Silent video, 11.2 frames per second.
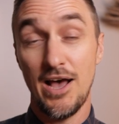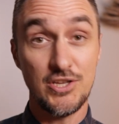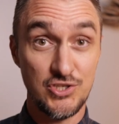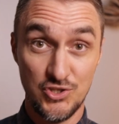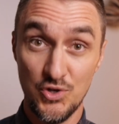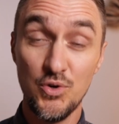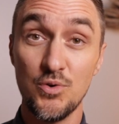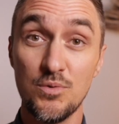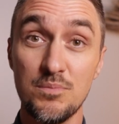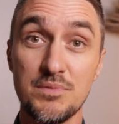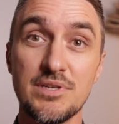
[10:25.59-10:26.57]

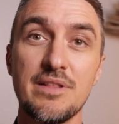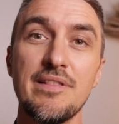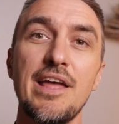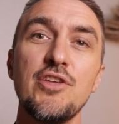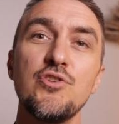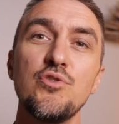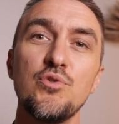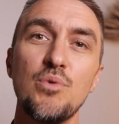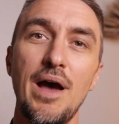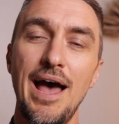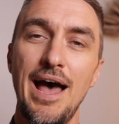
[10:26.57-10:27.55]
assumed that
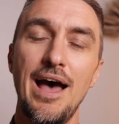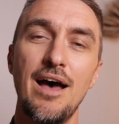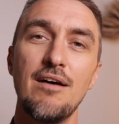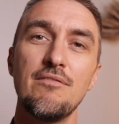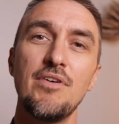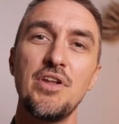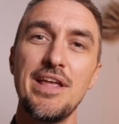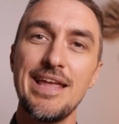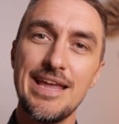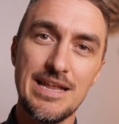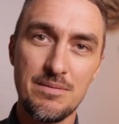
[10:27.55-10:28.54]
you have an
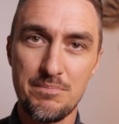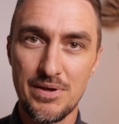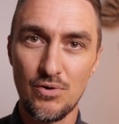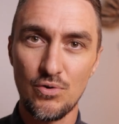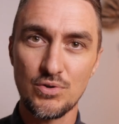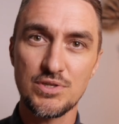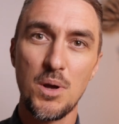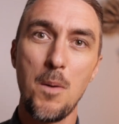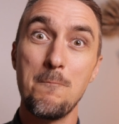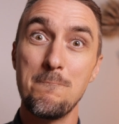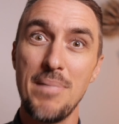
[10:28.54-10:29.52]
inbuilt
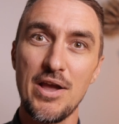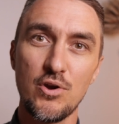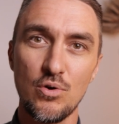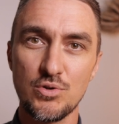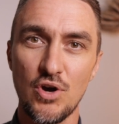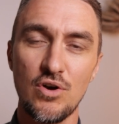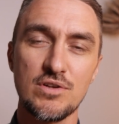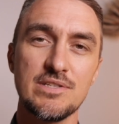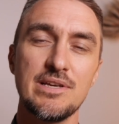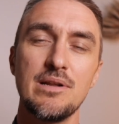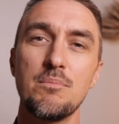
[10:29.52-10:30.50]

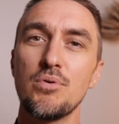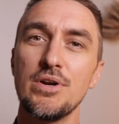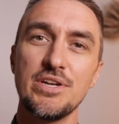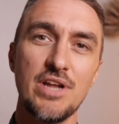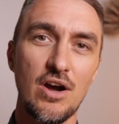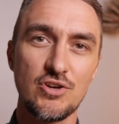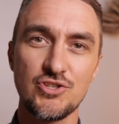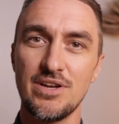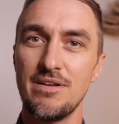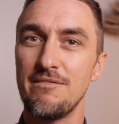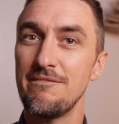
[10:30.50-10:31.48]
mycotoxin production